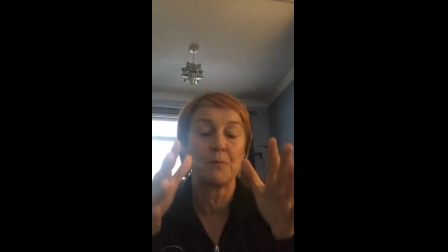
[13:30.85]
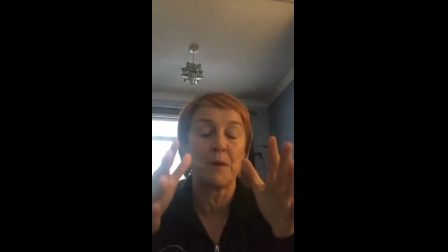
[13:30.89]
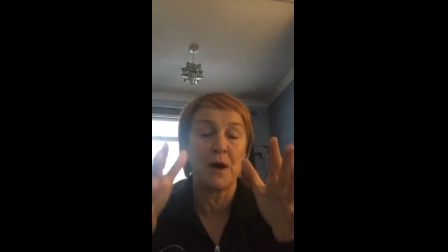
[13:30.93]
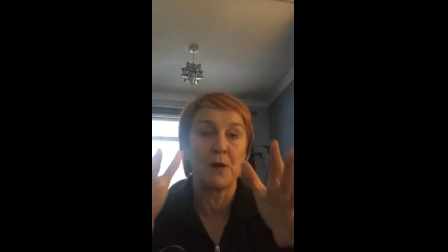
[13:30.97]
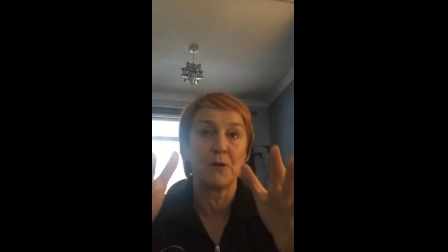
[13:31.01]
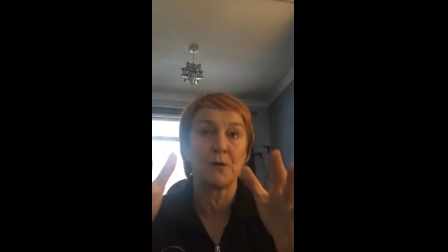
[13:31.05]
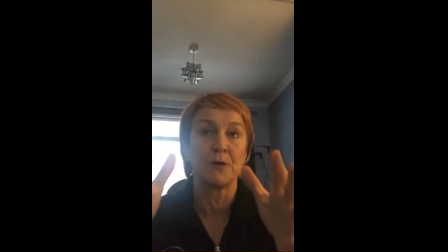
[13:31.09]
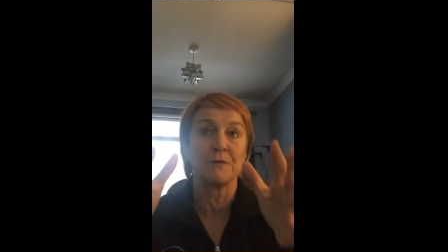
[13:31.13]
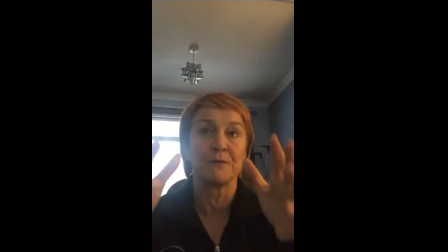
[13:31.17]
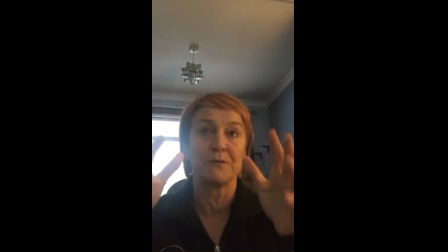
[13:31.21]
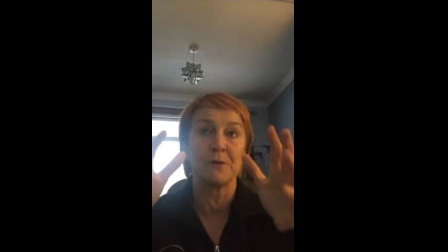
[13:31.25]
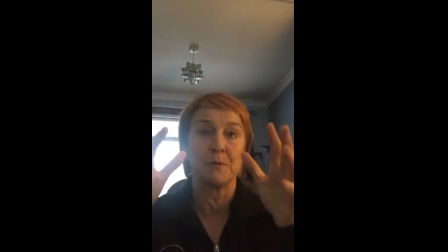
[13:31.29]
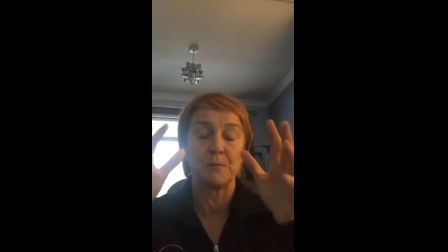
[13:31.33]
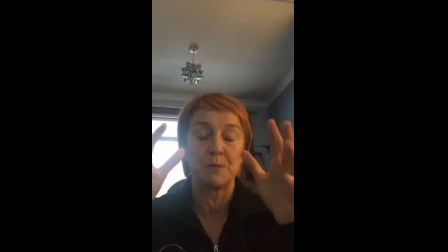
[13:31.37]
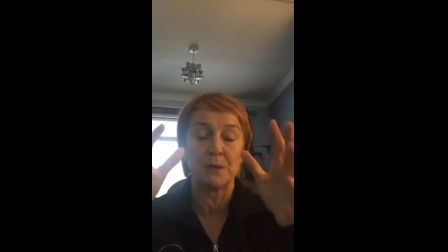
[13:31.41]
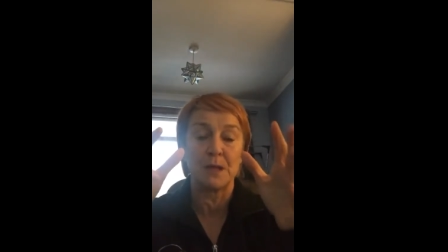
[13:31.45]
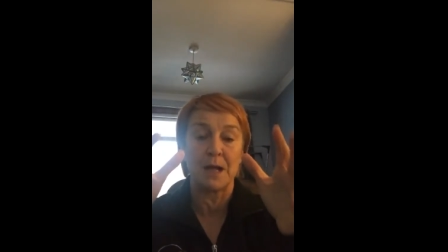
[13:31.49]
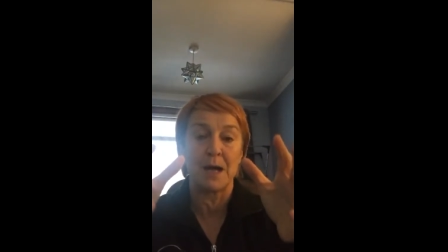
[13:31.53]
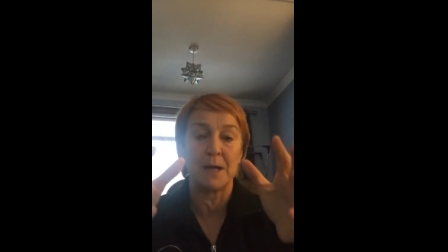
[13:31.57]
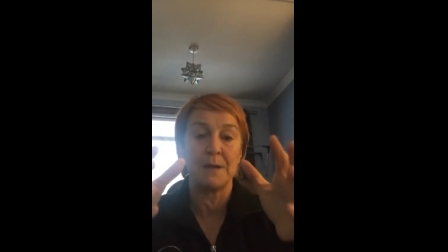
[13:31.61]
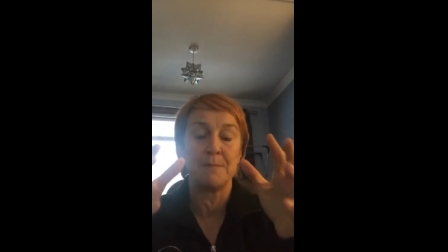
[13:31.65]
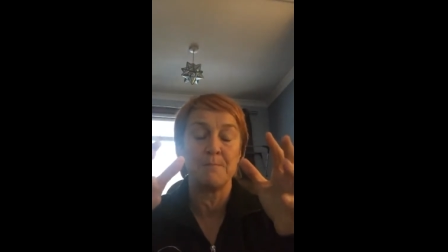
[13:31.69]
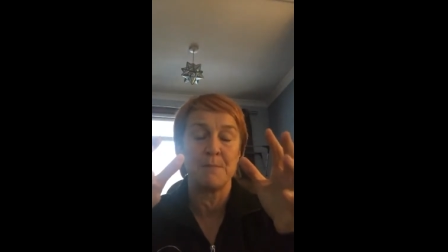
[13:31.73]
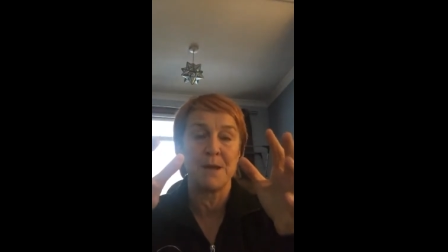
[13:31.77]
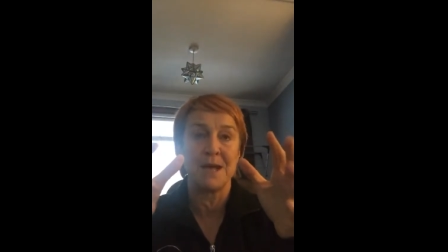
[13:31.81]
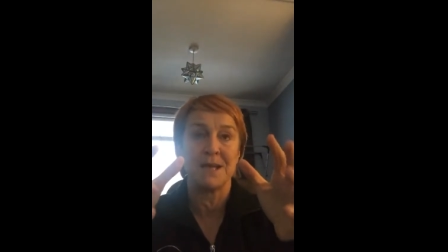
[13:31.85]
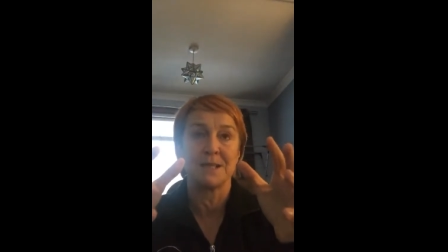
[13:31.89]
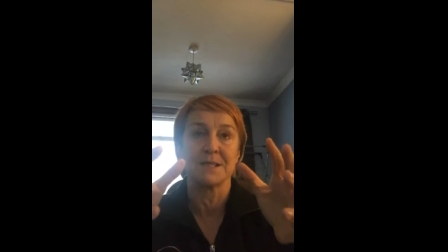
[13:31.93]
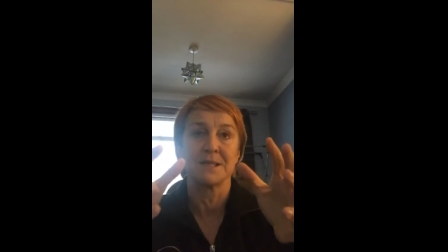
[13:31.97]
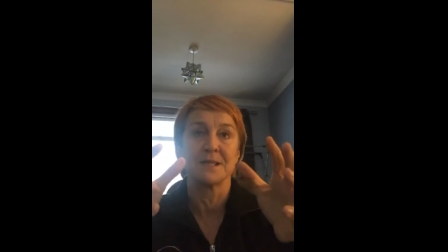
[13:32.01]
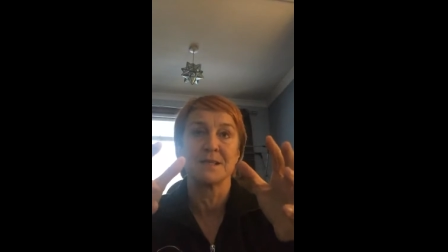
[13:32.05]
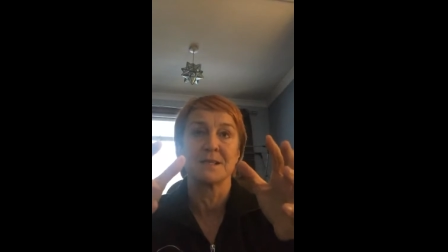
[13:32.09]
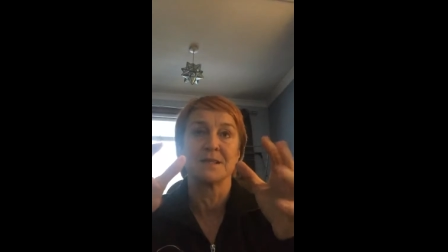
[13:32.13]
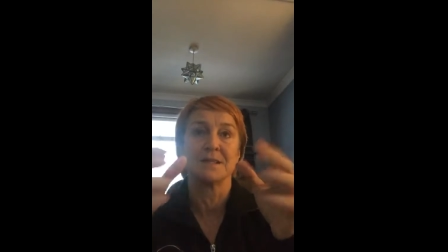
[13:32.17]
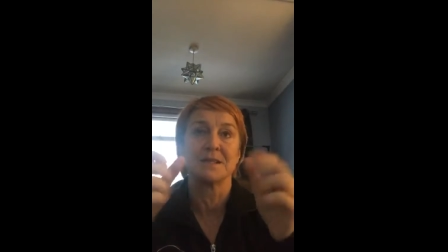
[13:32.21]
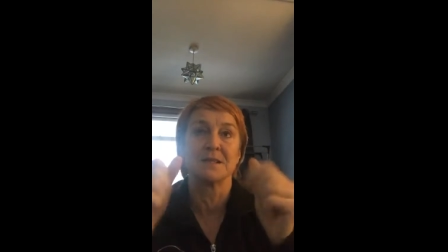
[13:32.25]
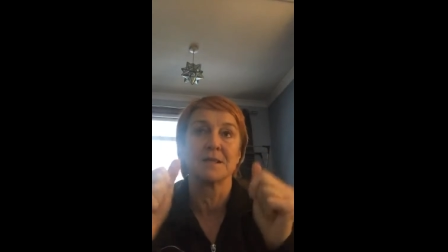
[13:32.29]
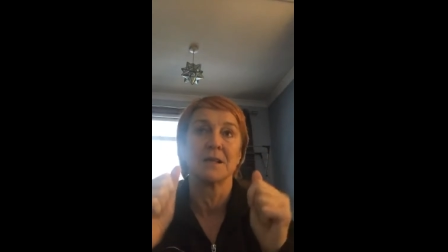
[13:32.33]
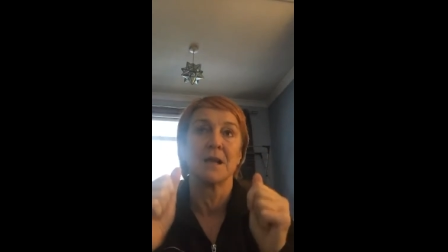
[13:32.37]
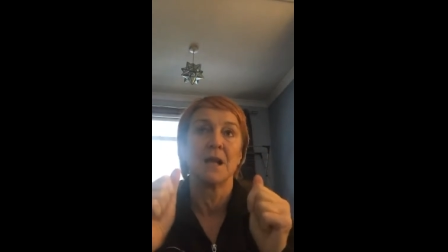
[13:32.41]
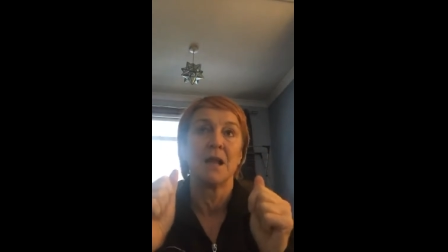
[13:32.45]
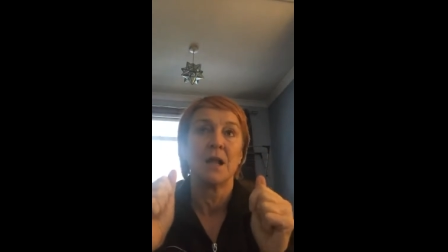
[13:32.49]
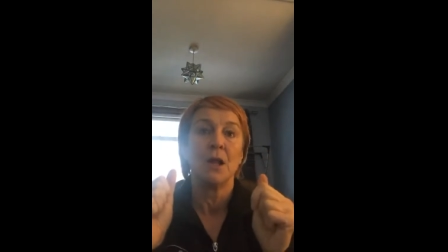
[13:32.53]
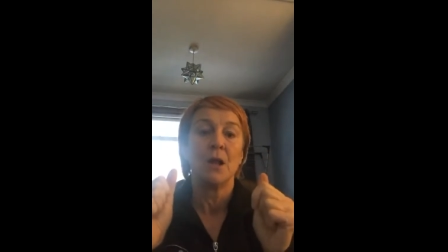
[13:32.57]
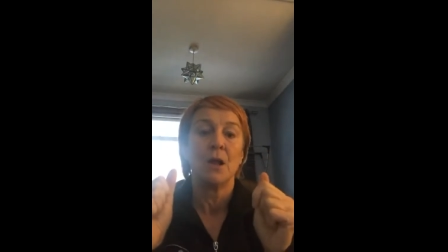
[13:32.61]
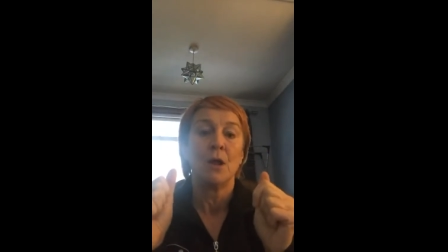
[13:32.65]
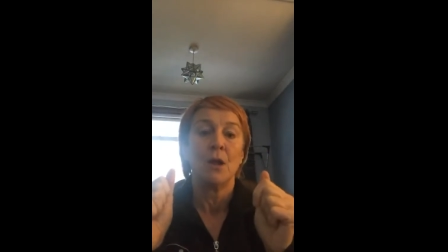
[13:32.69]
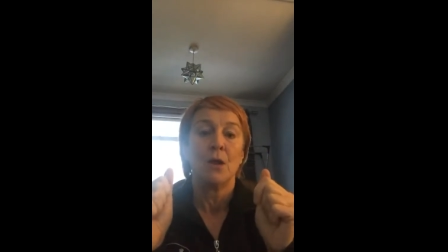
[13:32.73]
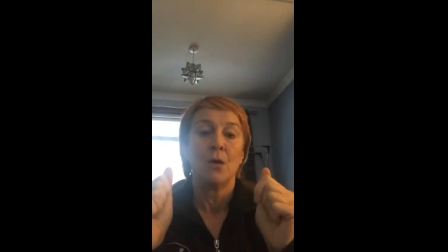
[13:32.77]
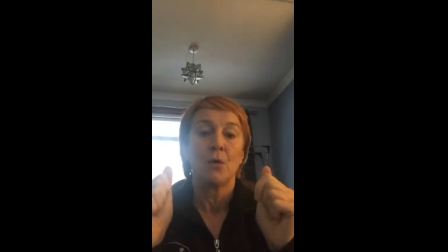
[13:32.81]
power of the plant medicines,
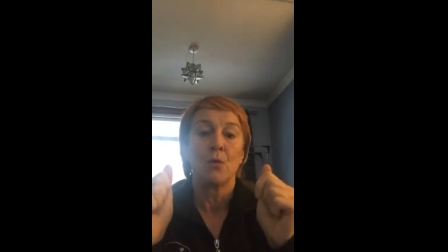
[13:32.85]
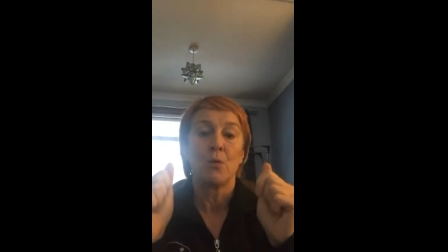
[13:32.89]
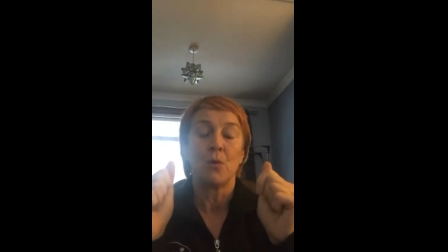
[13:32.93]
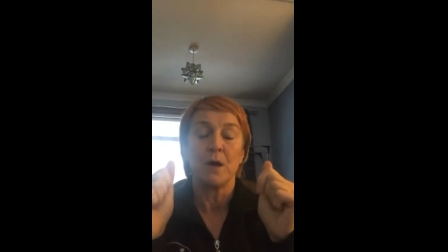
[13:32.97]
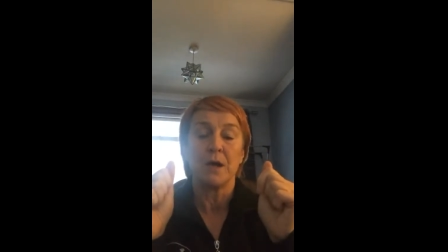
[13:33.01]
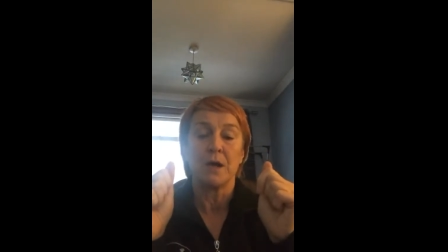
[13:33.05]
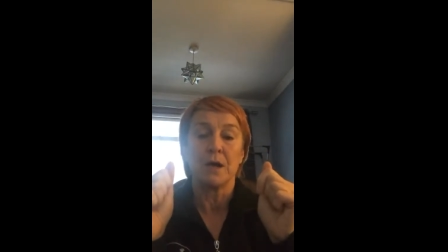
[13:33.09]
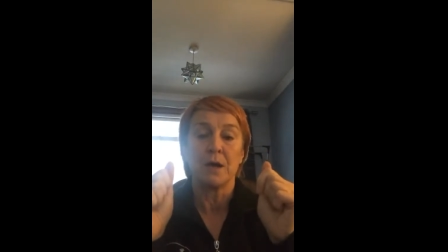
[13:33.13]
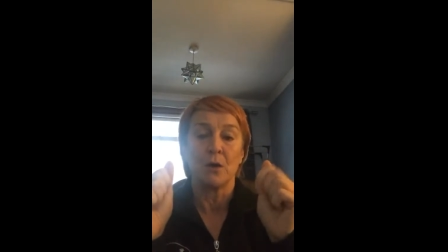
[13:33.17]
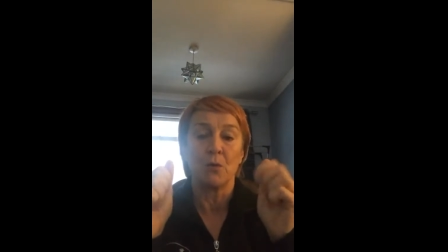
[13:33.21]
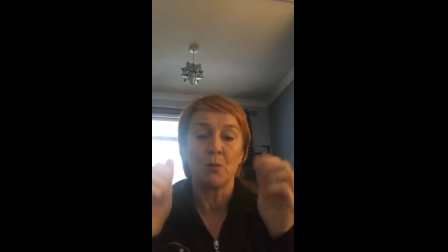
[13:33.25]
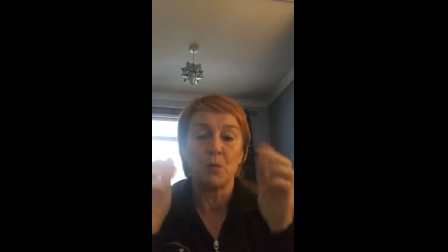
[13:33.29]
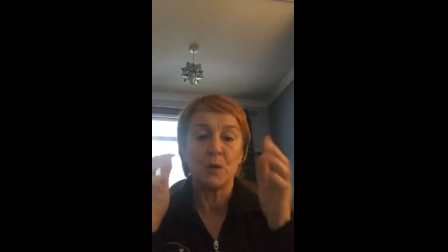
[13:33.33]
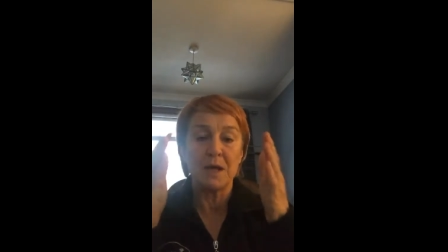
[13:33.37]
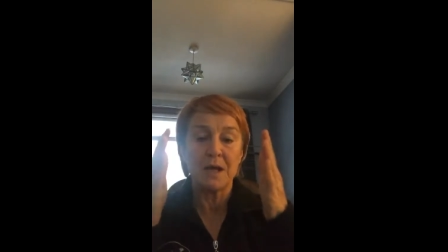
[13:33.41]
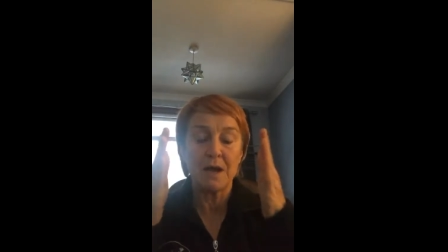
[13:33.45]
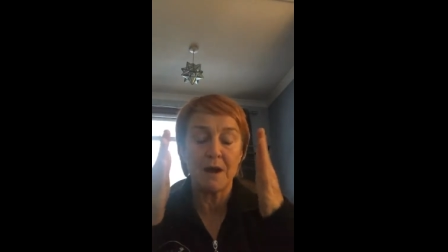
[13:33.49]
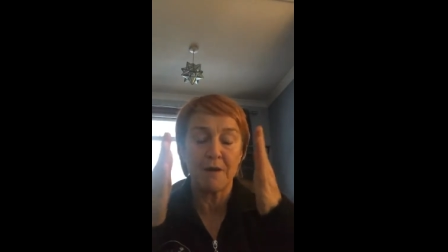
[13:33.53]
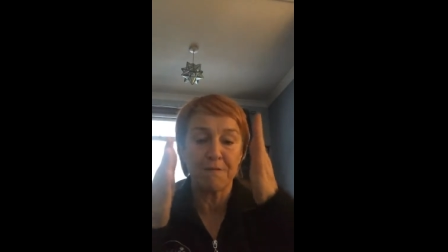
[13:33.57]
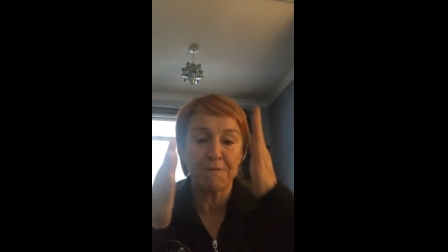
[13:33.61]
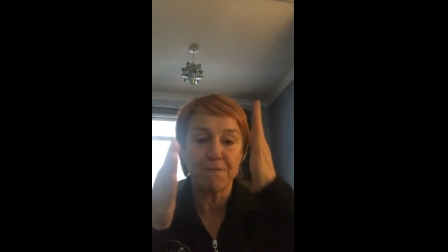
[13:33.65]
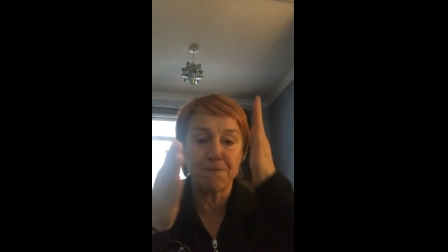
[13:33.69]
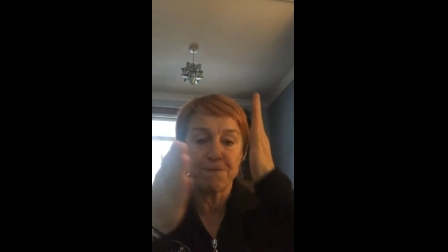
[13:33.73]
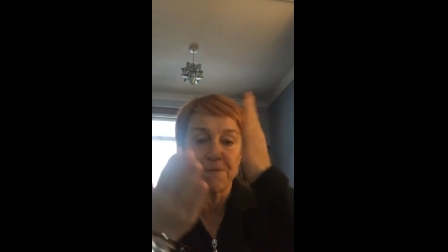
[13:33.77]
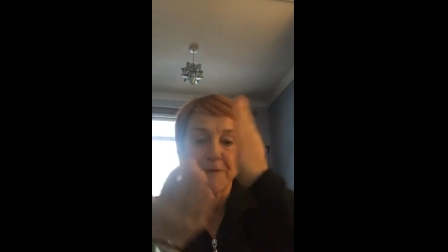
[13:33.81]
where we have